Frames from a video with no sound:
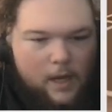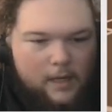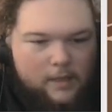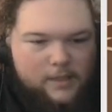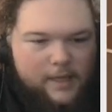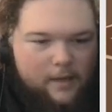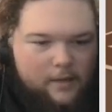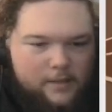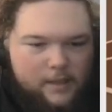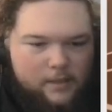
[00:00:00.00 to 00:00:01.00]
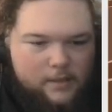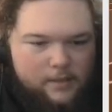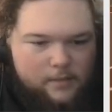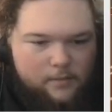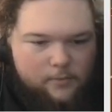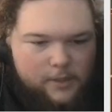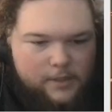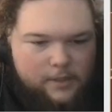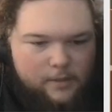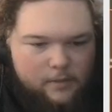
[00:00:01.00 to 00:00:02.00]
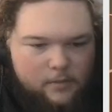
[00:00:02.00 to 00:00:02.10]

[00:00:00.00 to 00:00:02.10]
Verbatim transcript: All right, let's see how this dunk system works though.